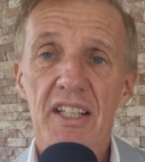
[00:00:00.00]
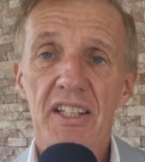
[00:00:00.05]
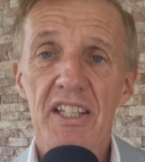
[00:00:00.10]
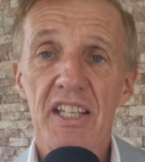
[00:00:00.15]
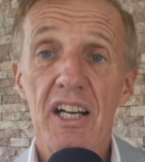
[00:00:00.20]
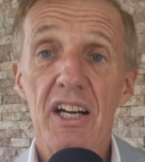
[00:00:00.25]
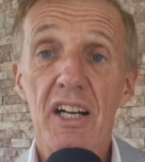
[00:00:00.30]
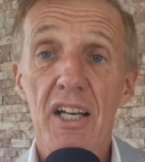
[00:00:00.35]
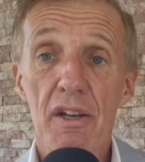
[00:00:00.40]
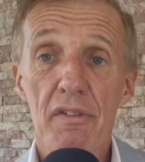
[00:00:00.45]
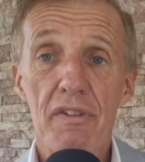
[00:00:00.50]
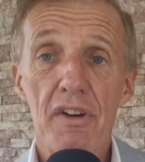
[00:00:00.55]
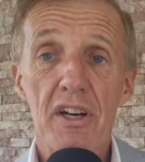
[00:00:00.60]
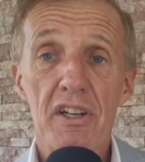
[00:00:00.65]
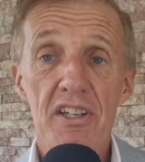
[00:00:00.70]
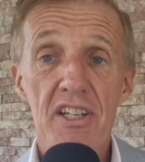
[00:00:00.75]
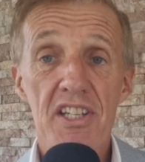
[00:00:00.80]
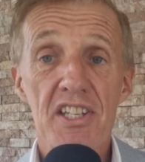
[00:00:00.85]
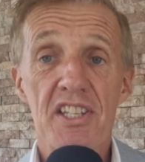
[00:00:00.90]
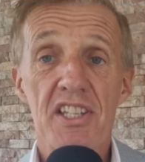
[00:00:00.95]
The
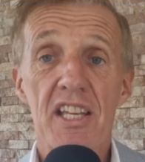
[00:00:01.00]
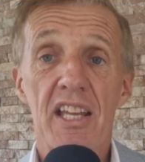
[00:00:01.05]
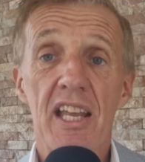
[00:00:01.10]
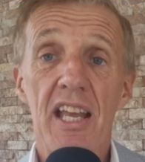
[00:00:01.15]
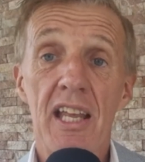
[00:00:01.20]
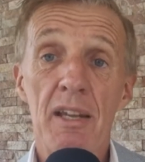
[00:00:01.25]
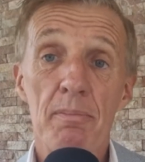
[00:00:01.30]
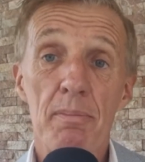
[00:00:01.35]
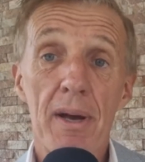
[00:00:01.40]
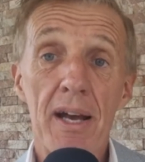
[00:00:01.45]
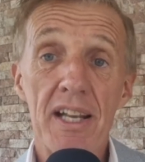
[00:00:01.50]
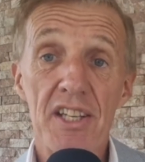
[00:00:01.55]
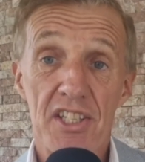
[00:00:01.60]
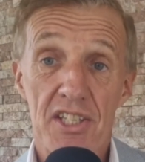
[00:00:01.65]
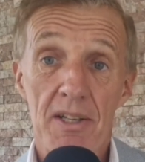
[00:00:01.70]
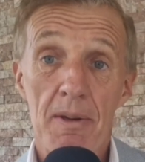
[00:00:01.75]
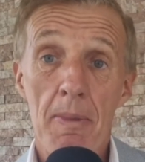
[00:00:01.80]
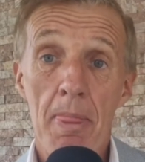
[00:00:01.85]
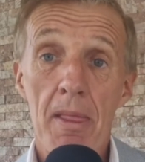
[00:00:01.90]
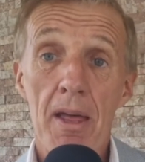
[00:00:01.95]
IFRS
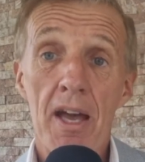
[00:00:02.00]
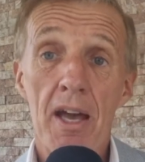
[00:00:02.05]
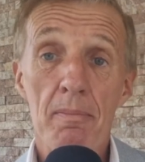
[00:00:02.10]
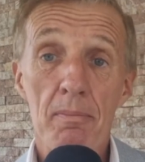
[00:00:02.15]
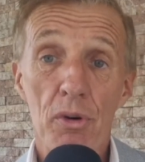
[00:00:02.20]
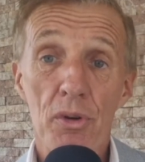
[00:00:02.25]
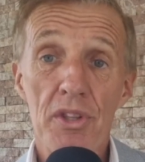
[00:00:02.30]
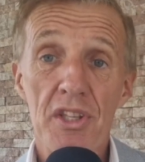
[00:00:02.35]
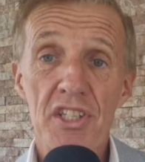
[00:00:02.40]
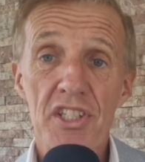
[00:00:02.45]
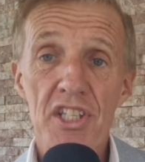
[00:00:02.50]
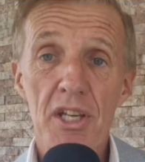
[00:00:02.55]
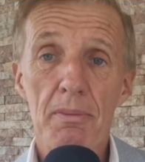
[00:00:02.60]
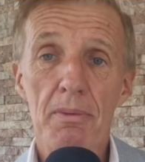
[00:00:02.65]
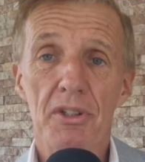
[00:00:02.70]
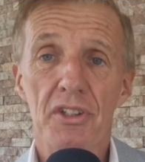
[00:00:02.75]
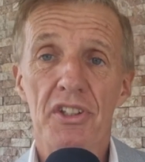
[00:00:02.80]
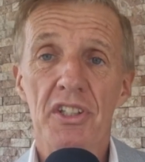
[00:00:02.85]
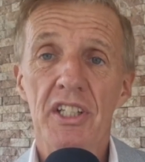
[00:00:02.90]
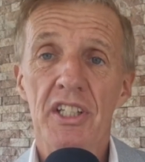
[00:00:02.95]
NPAT more than
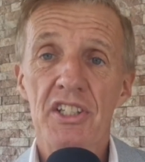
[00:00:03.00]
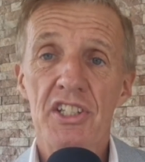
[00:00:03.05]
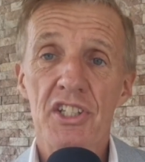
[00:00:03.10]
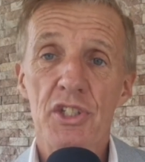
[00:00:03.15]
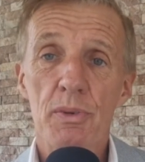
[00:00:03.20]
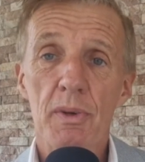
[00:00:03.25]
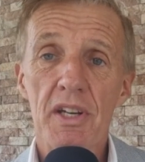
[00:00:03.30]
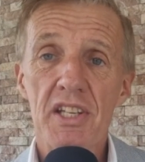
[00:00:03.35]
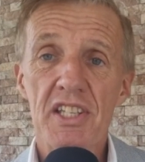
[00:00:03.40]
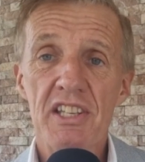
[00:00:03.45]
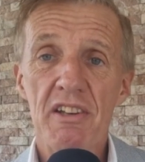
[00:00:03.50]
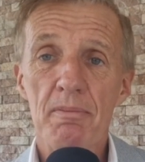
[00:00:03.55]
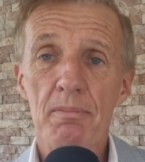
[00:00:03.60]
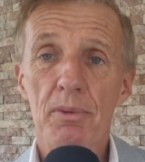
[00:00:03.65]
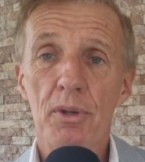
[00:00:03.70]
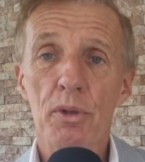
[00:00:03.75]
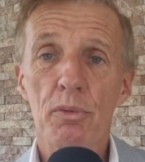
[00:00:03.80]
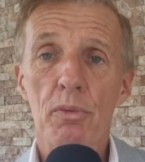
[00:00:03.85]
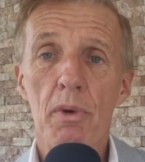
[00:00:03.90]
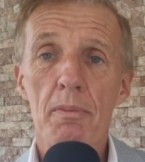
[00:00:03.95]
doubled to
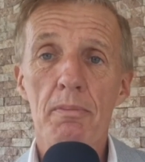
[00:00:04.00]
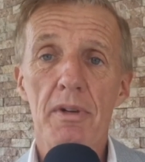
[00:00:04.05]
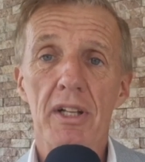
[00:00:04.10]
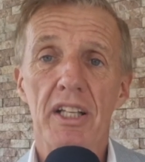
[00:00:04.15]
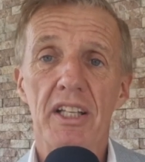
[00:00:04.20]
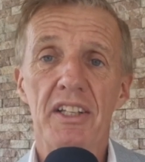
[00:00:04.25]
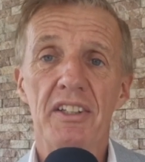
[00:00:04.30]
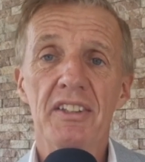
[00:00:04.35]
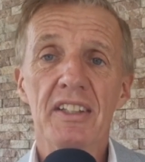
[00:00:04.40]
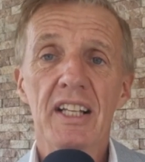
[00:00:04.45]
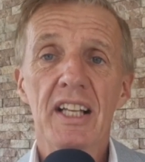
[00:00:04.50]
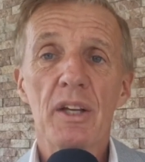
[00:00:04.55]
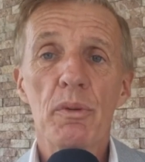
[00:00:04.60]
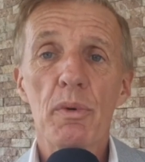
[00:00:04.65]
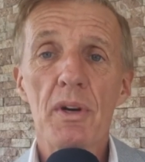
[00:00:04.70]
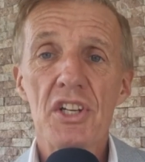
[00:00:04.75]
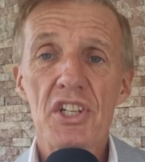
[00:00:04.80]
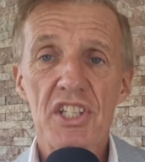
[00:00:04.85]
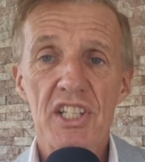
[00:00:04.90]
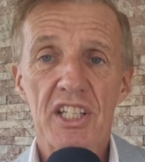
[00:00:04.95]
$27.1 million,
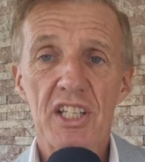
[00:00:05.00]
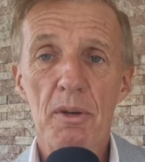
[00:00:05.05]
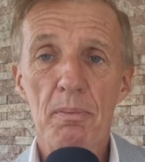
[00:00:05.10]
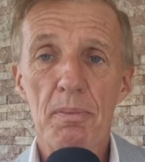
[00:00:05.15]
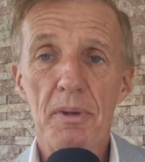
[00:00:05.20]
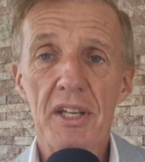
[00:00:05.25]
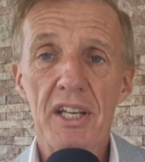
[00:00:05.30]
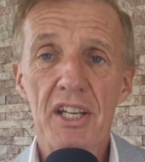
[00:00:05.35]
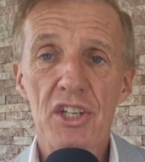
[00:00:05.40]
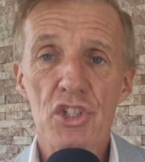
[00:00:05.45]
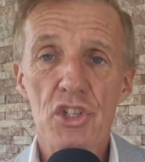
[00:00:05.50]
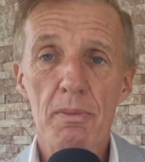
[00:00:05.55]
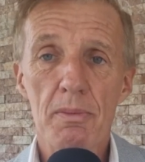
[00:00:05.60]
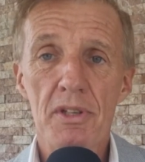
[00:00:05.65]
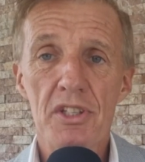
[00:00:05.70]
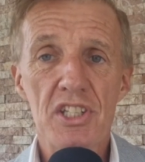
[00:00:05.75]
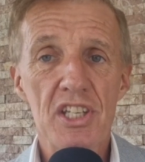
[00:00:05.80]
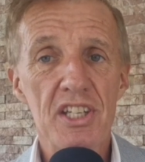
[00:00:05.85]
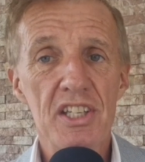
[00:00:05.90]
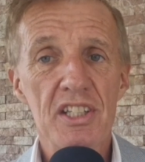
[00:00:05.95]
which the company
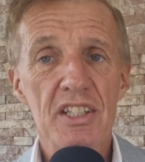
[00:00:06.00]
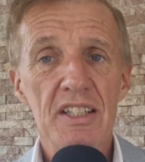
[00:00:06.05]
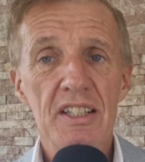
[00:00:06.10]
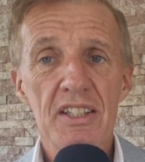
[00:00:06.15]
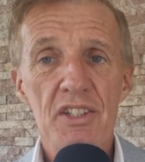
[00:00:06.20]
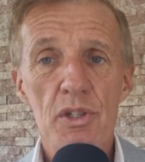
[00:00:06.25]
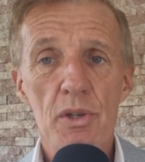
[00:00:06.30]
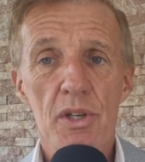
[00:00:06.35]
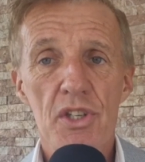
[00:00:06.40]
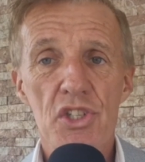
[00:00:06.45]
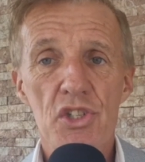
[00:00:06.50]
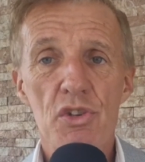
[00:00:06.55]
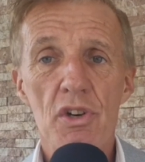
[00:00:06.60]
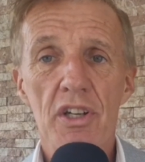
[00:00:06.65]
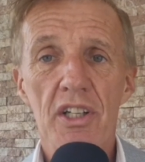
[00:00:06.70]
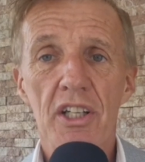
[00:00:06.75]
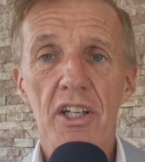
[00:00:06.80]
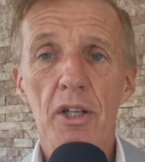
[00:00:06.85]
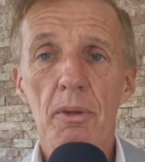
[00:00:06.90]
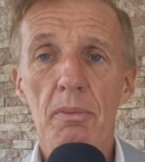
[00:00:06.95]
attributed to a
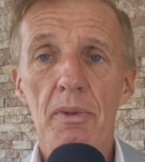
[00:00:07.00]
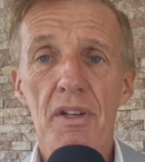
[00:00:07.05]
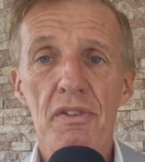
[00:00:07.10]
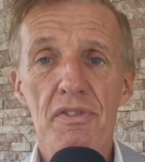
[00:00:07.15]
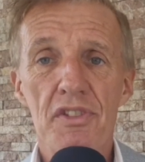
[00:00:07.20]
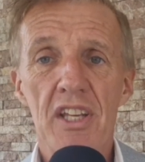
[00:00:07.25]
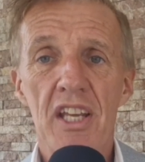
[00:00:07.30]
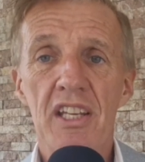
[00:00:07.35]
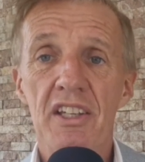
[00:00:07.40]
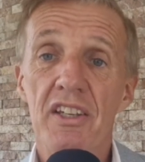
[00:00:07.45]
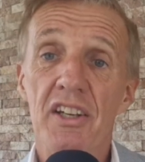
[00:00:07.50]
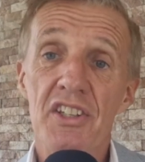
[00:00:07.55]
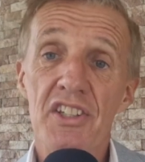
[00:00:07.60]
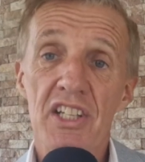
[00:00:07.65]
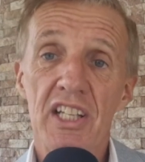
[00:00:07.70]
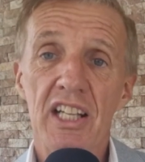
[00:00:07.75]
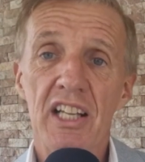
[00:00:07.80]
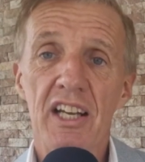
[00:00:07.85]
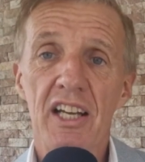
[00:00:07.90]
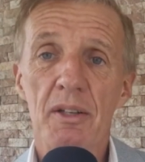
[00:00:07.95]
strong uplift in
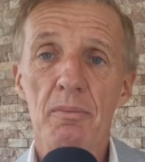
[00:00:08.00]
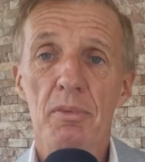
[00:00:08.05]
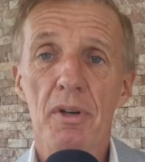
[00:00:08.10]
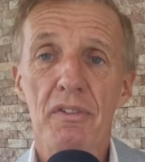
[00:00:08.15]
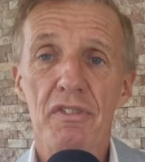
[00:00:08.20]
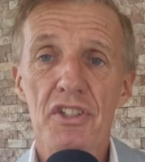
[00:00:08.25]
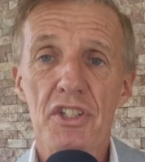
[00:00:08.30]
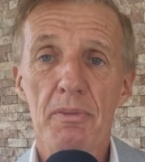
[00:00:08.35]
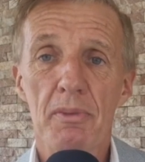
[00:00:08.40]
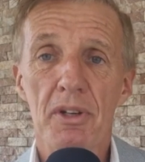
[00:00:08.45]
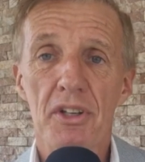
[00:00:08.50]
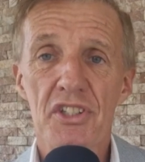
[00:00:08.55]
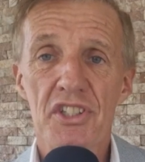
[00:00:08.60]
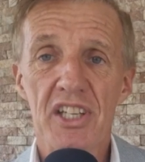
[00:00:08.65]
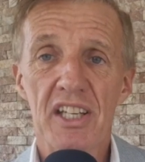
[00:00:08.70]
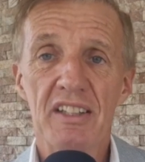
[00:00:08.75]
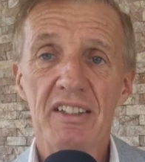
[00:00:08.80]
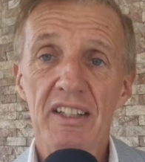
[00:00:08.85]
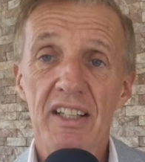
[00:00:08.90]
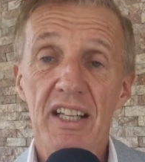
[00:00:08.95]
underlying
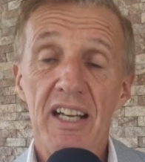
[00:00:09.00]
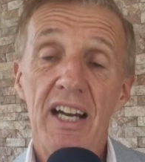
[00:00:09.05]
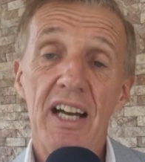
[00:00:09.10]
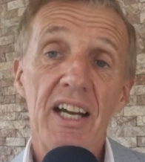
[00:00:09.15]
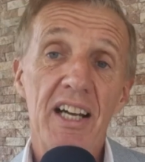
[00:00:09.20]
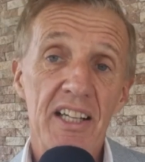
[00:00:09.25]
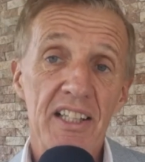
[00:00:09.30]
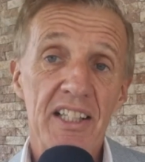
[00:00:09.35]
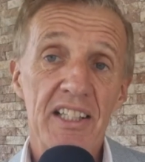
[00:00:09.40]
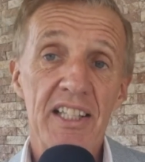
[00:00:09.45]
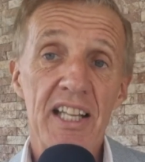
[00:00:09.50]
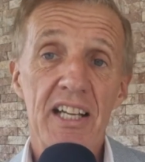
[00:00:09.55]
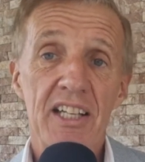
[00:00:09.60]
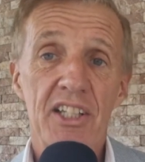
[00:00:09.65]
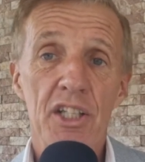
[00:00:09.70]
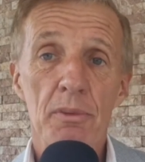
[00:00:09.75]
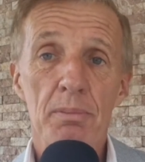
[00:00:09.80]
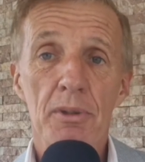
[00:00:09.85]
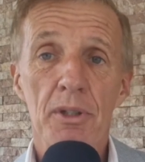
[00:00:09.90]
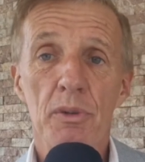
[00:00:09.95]
profitability, and that
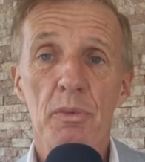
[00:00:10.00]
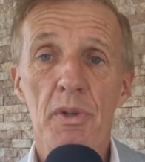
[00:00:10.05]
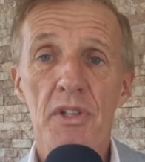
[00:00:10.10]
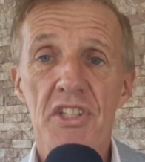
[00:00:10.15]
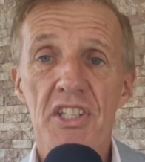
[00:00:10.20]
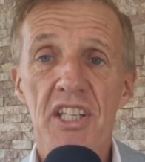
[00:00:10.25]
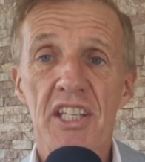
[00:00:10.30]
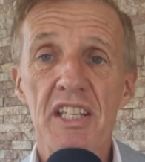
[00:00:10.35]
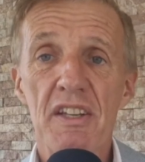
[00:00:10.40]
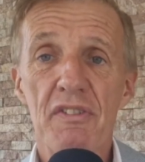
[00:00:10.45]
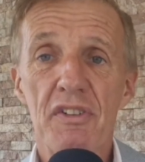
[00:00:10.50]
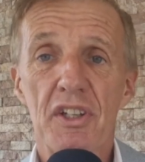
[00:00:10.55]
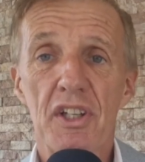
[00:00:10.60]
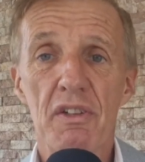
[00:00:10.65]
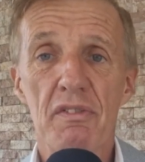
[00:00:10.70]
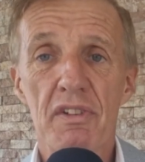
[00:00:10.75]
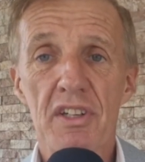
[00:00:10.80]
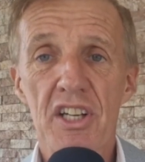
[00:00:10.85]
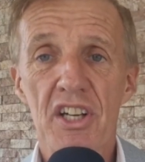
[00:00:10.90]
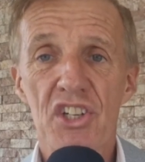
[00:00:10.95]
coupled with
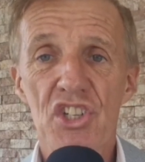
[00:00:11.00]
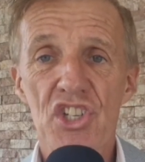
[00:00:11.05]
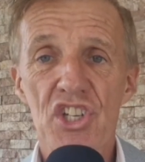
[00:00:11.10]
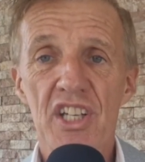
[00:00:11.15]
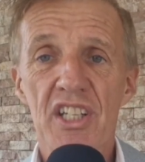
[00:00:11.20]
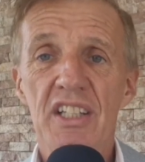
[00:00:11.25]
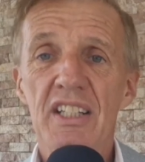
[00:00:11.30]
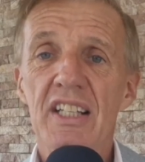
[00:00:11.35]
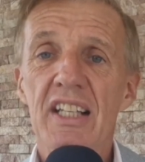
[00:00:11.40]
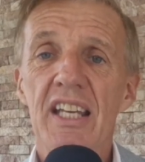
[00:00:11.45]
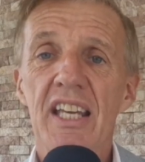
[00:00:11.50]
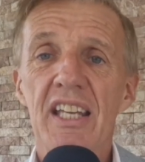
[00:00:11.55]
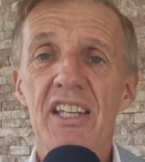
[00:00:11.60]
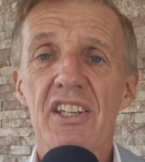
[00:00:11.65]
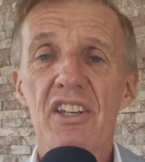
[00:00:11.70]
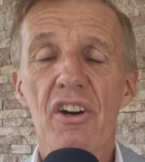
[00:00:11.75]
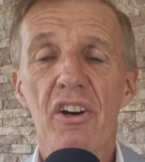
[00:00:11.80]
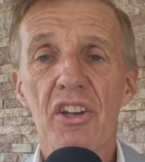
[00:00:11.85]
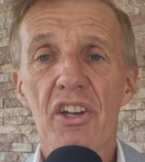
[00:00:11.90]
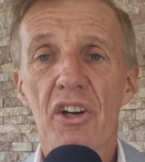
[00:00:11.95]
significant reduction
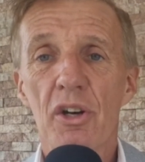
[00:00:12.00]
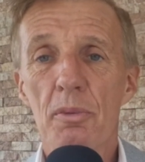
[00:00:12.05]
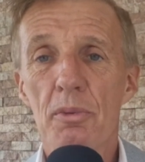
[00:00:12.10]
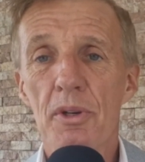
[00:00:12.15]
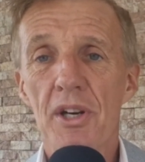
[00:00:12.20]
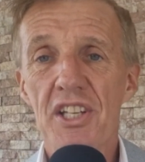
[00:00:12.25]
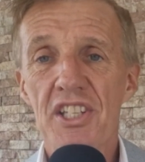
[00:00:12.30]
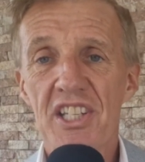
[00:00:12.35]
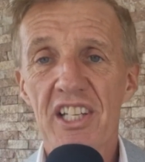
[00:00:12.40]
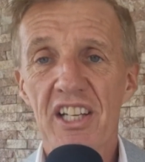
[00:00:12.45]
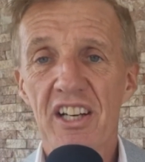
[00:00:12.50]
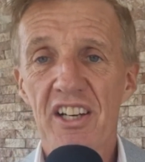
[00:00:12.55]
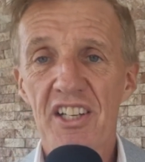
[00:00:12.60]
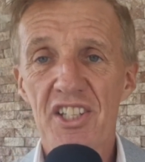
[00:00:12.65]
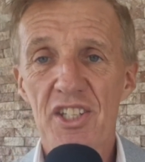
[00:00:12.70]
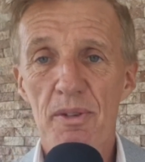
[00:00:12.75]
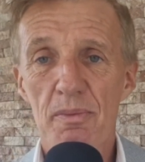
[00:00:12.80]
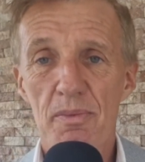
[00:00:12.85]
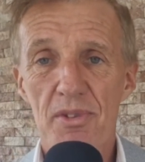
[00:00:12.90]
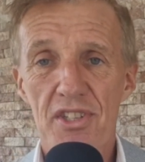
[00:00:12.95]
in non-operating
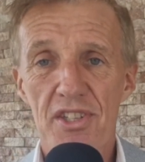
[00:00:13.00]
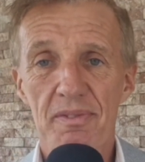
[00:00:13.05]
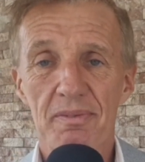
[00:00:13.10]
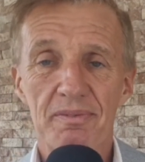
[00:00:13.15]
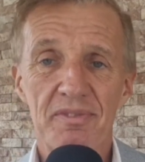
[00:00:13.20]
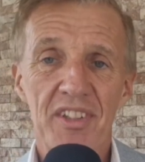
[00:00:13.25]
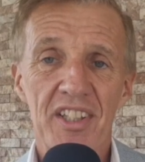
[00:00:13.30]
items.